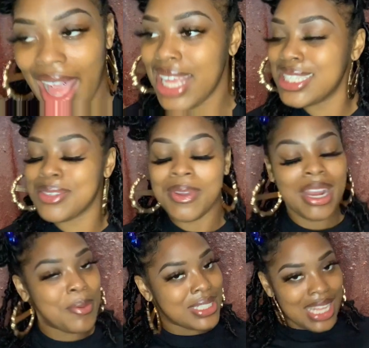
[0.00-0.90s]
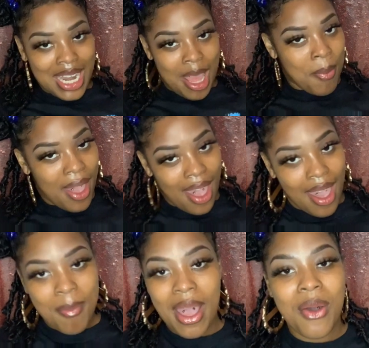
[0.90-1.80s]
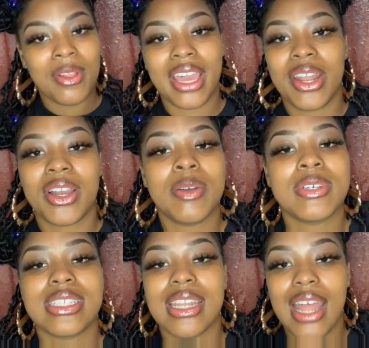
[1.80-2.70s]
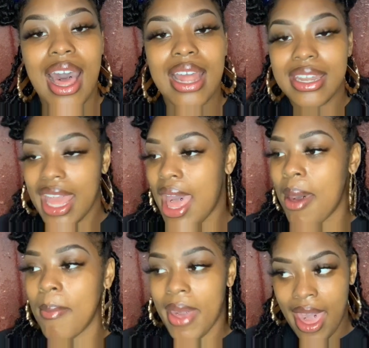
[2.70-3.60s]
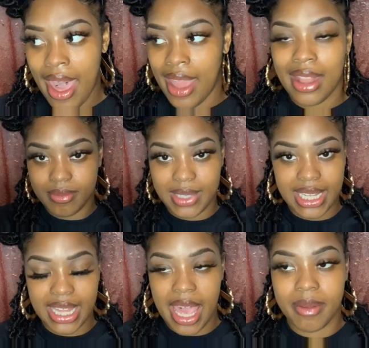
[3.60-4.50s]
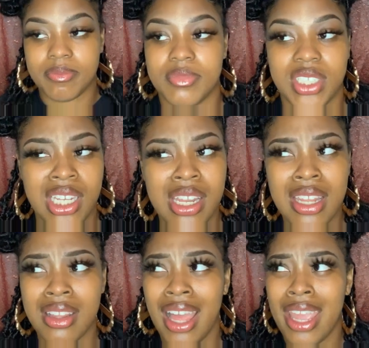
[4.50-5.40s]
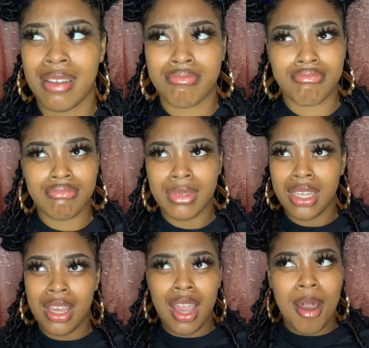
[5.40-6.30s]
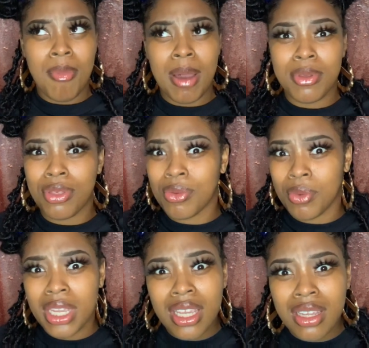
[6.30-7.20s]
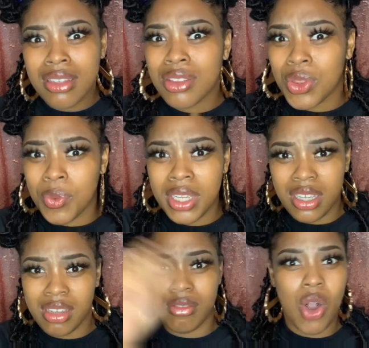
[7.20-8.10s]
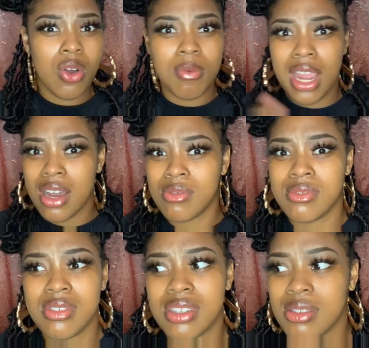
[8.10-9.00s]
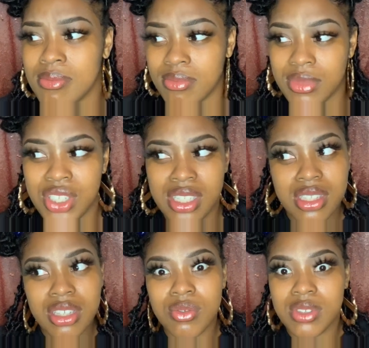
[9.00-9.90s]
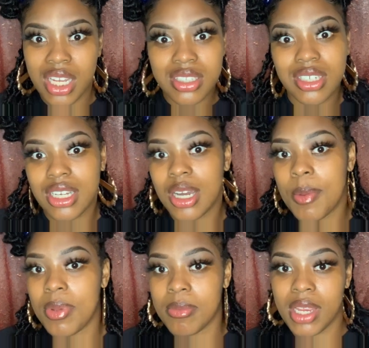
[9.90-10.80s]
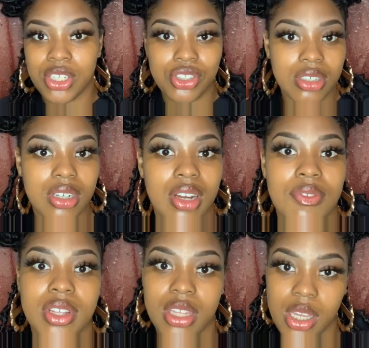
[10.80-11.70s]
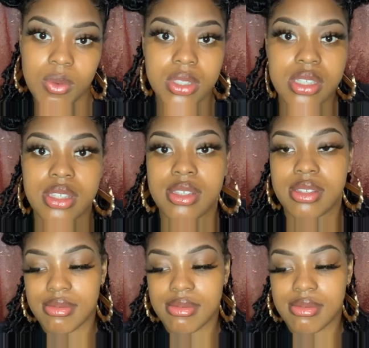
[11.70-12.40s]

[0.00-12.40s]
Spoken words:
I swear it was not that bad. I'm not gonna lie to y'all. It was not that bad. Like that. She did like probably three go arounds just to do touch up and make sure everything was